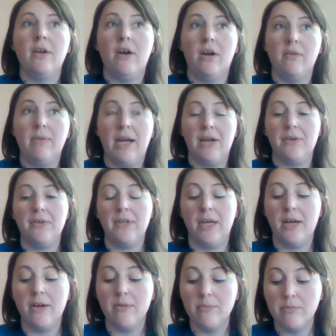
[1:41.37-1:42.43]
around,
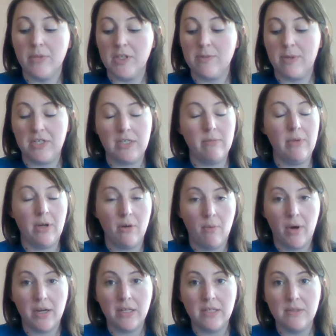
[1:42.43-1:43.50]
especially
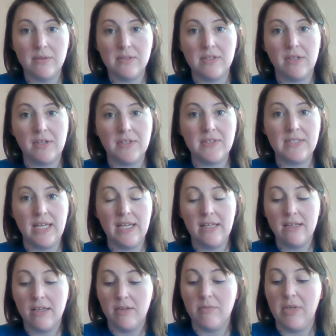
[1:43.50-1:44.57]
marijuana use in our
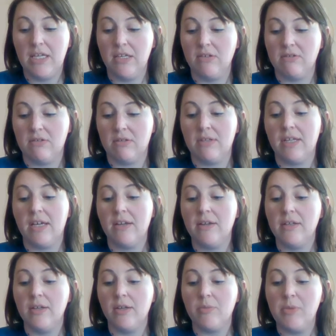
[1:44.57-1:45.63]
state, and making sure
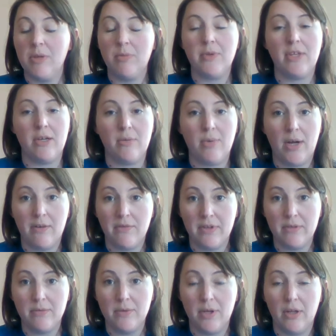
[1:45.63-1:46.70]
that people that are
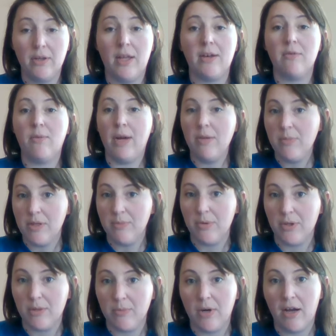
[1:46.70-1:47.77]
a lot of white
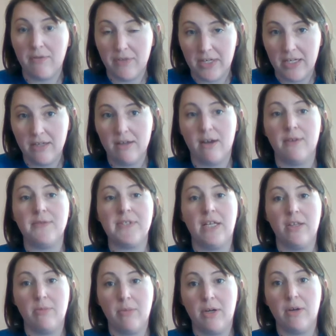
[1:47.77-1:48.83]
people are profiting off
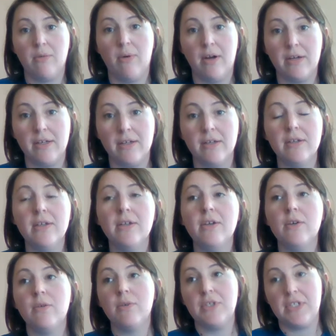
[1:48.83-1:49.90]
selling marijuana,
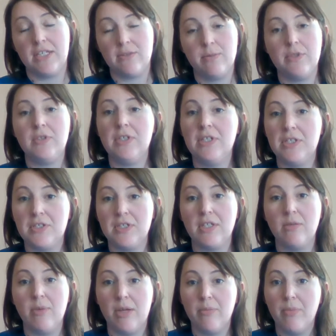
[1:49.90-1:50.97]
which has been
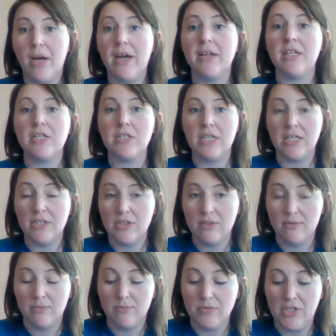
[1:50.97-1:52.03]
traditionally been punished
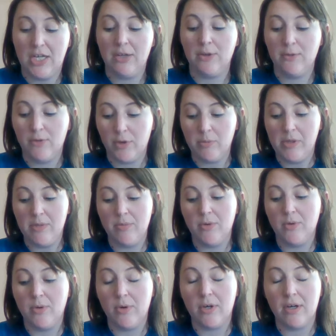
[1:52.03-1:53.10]
and jailed for
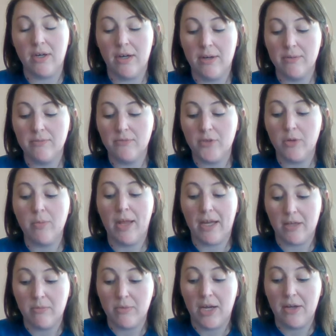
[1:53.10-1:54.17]
people who are for
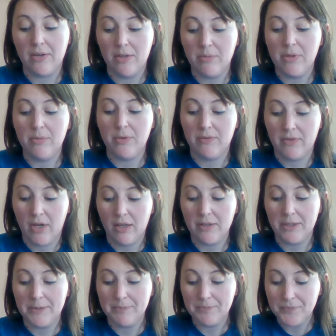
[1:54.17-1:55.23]
Black and brown and people of
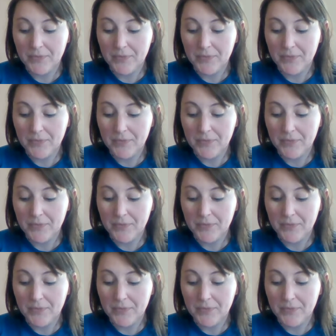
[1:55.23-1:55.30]
color.